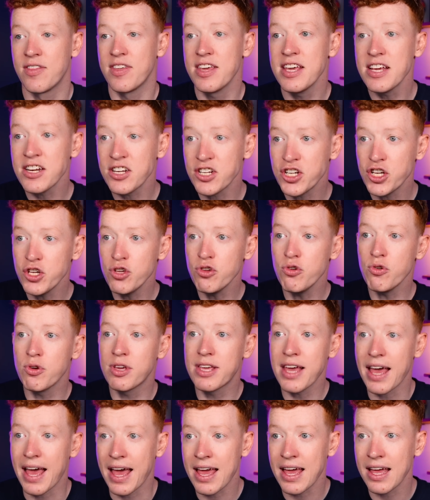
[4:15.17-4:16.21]
The issue you
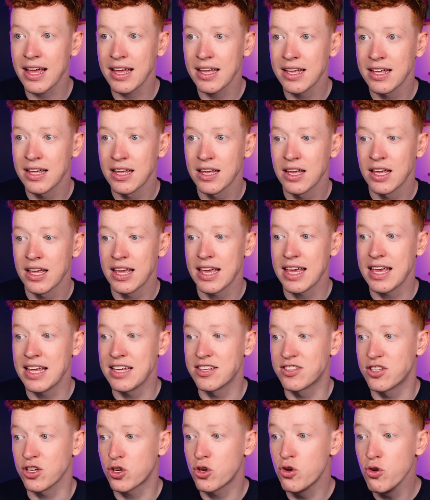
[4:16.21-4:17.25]
get is
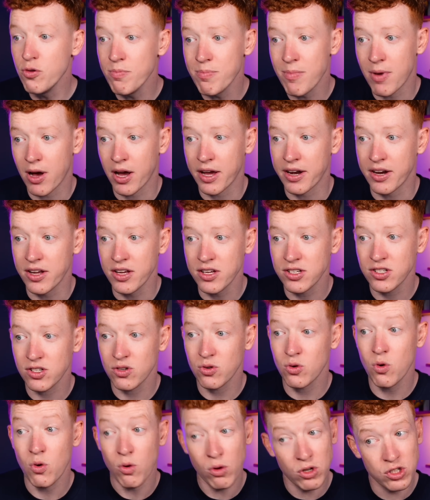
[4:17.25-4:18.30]
that Koopmeiners,
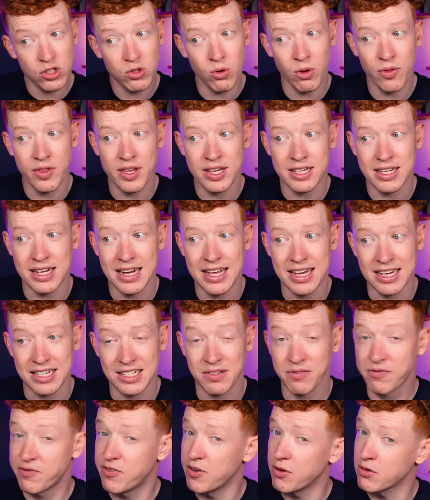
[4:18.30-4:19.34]
also on this list,
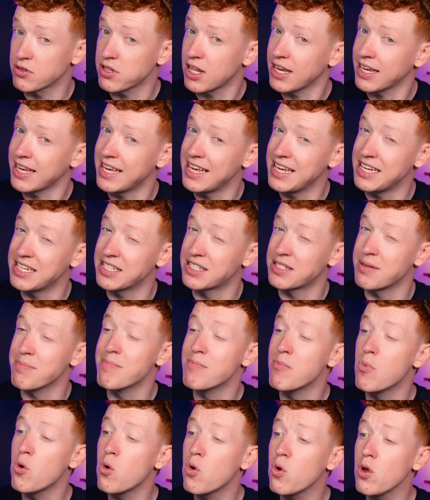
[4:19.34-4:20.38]
feels like he's the
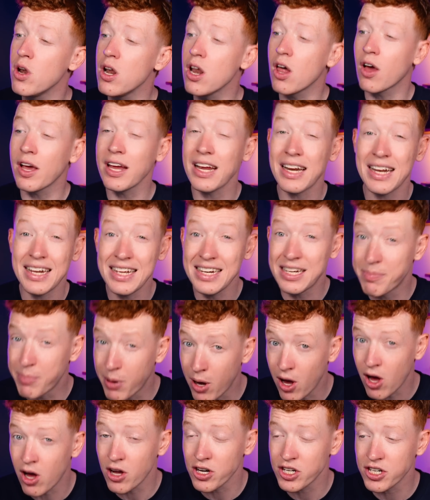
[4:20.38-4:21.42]
more likely
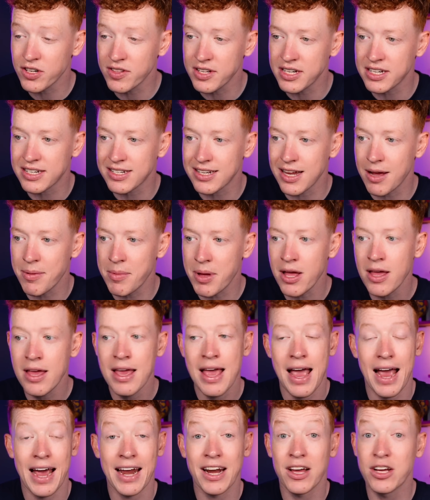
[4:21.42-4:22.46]
departure this summer.
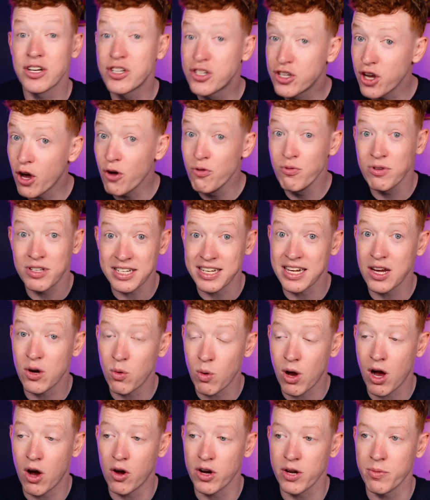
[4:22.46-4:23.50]
And I don't see a
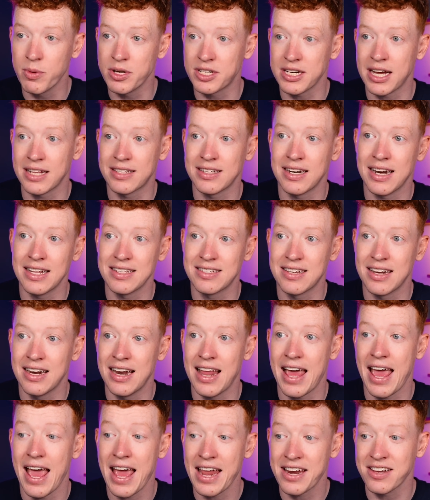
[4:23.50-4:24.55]
world in which Atalanta
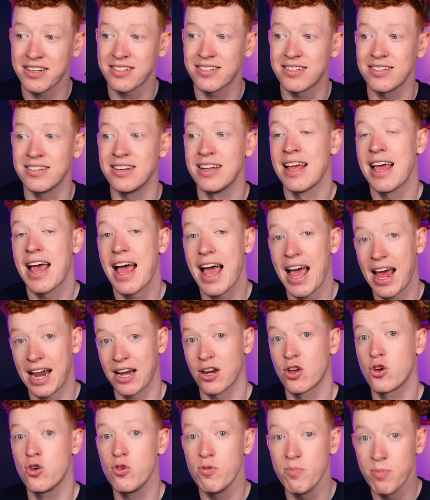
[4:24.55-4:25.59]
let Ederson
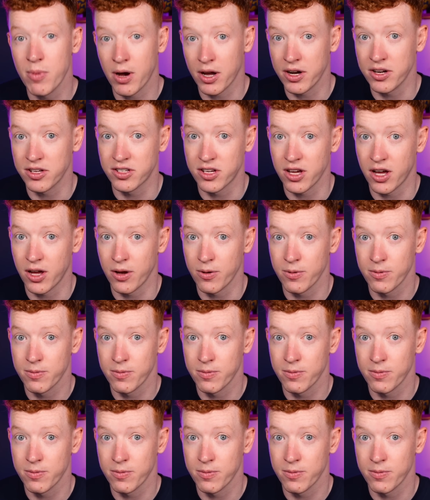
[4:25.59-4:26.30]
and Koopmeiners go.